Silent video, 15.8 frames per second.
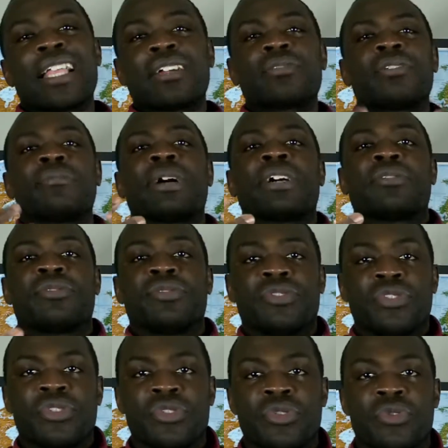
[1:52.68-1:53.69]
don't know about
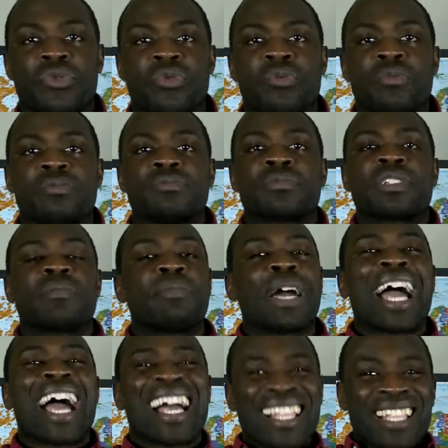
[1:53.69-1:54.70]
you,
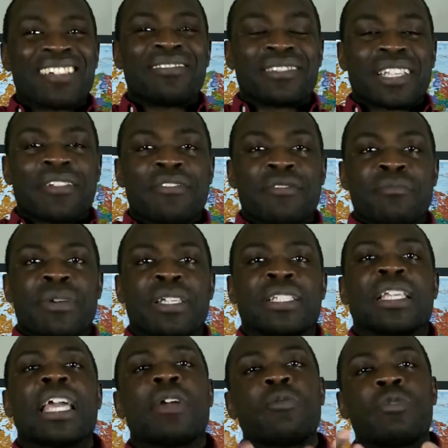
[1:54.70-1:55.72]
but I love saving
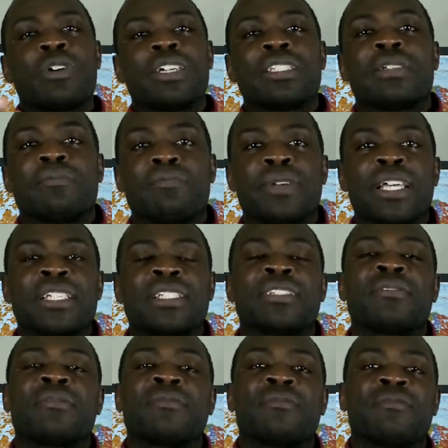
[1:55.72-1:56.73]
money, and one of the
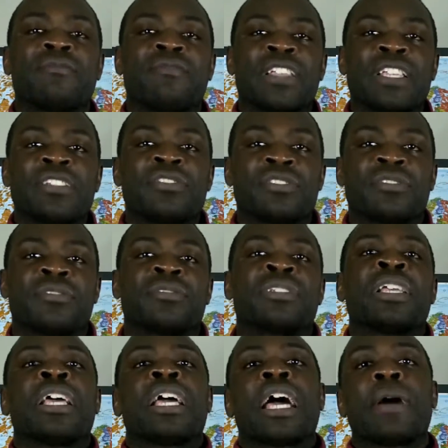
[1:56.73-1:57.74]
best features
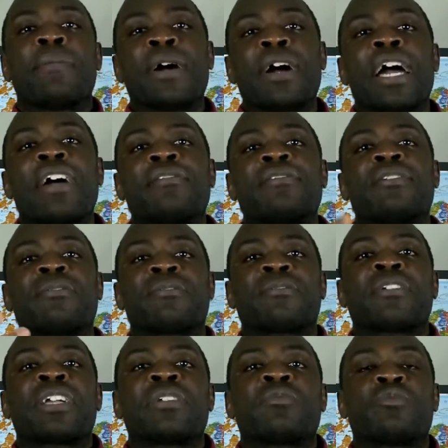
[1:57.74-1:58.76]
about having a
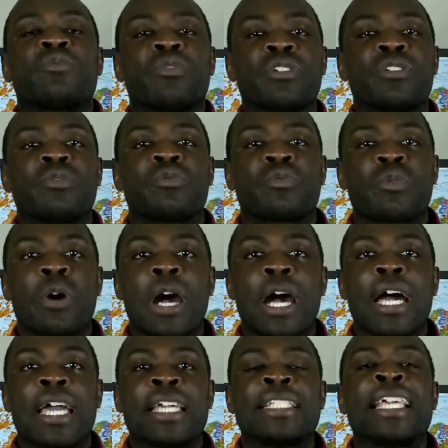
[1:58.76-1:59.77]
friend
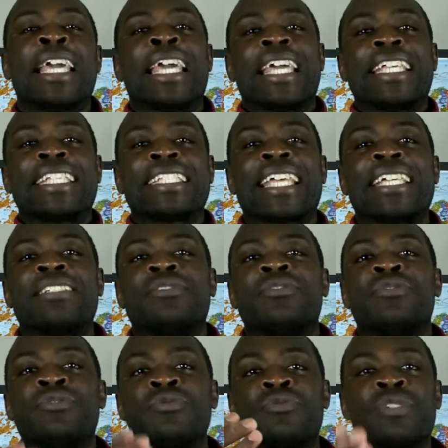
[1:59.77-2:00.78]
worldwide is that
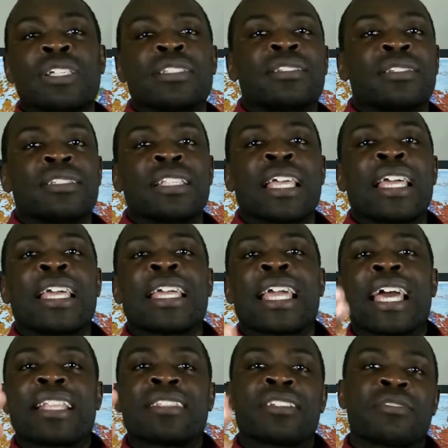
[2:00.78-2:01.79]
you get to stay
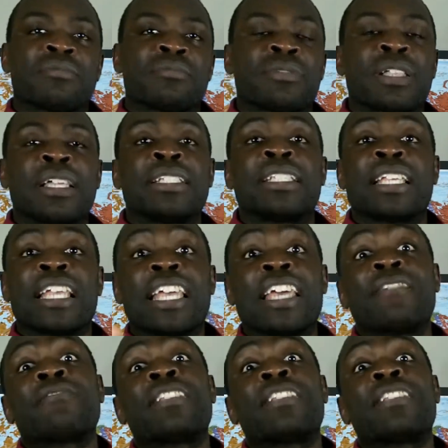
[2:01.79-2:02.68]
at their place if